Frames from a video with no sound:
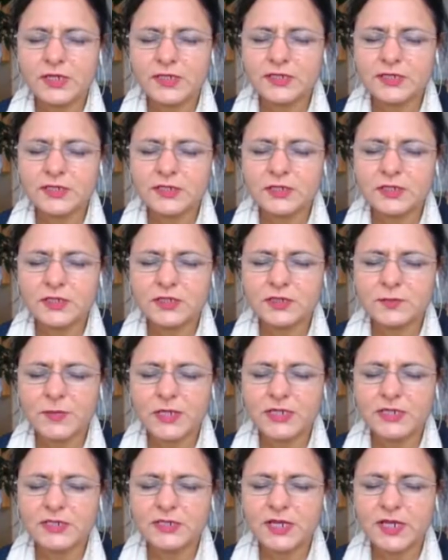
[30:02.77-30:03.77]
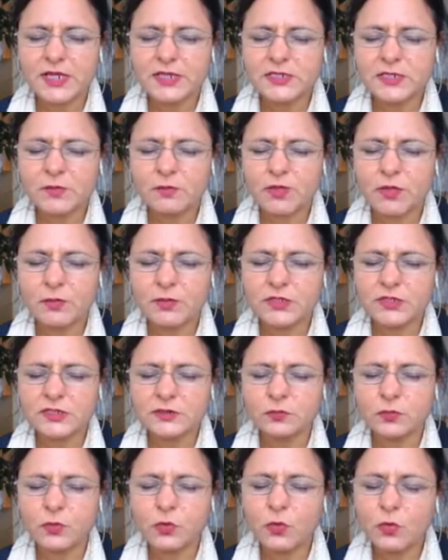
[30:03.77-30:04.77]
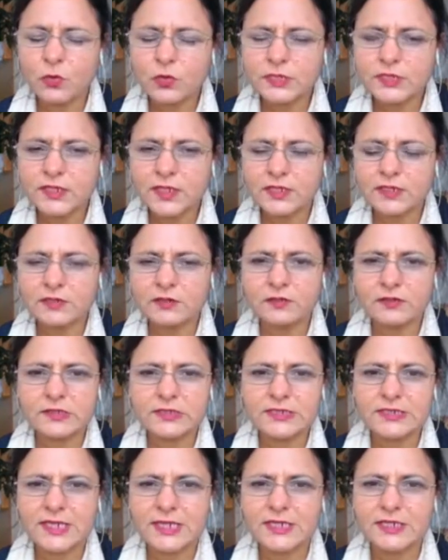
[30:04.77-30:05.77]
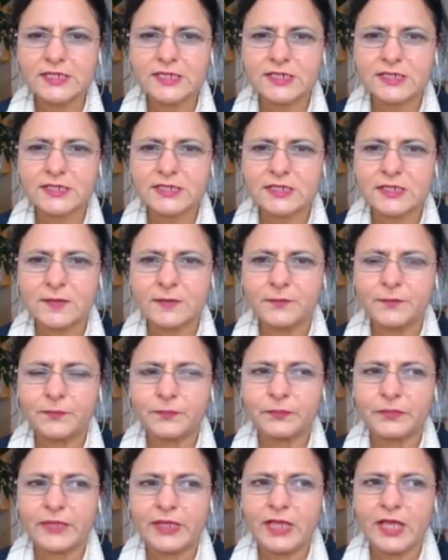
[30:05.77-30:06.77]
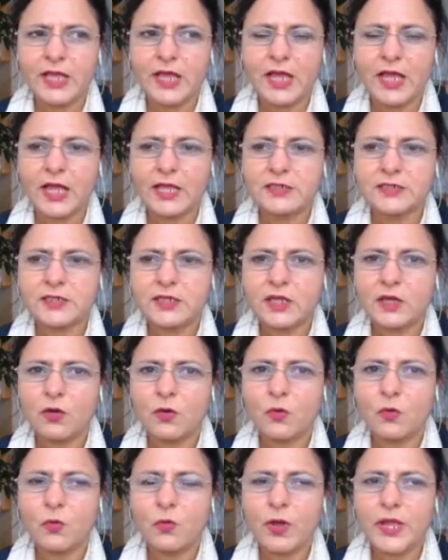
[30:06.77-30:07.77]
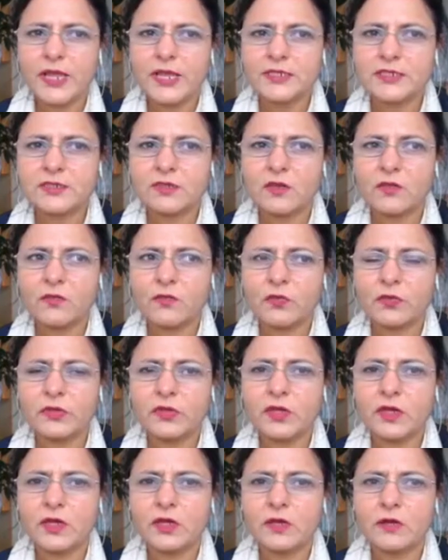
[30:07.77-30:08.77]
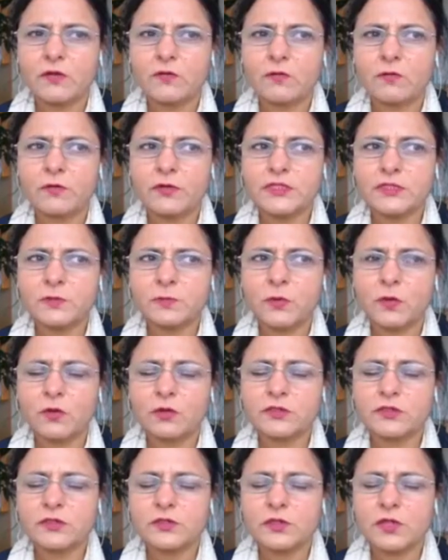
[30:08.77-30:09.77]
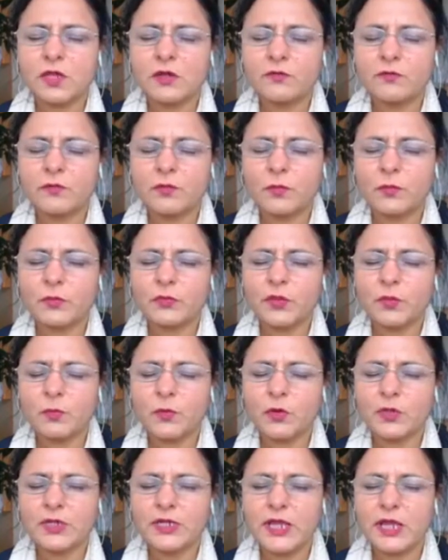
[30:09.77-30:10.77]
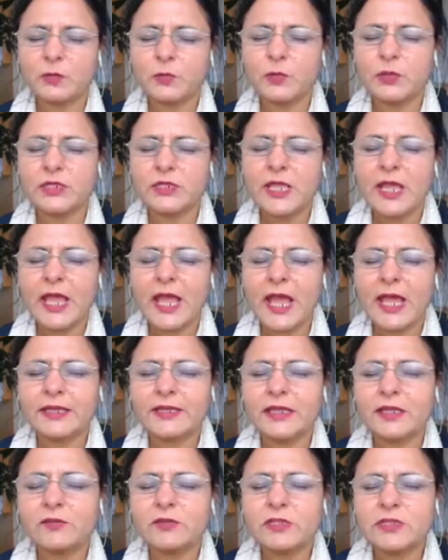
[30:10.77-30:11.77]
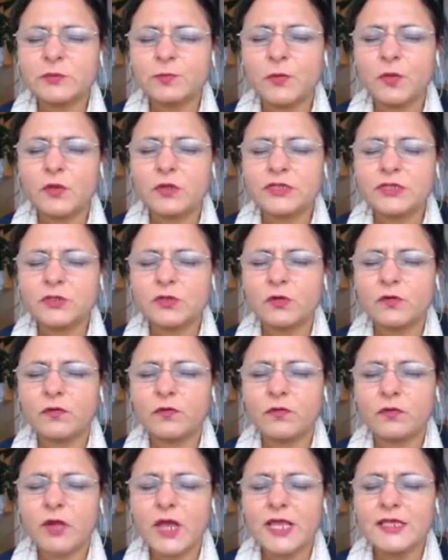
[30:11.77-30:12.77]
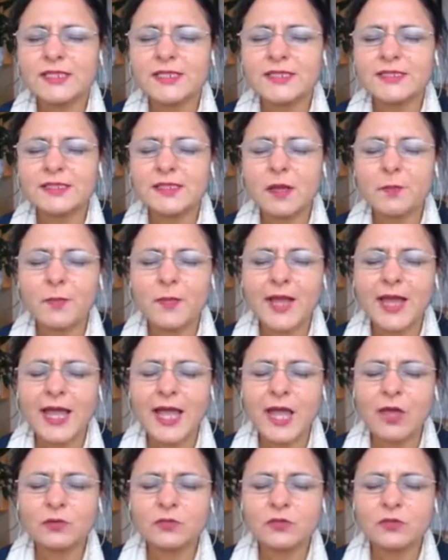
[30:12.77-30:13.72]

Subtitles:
to this meditation, maybe just pause it at different stages and wait for the response to come from the body, and the response sort of rises up out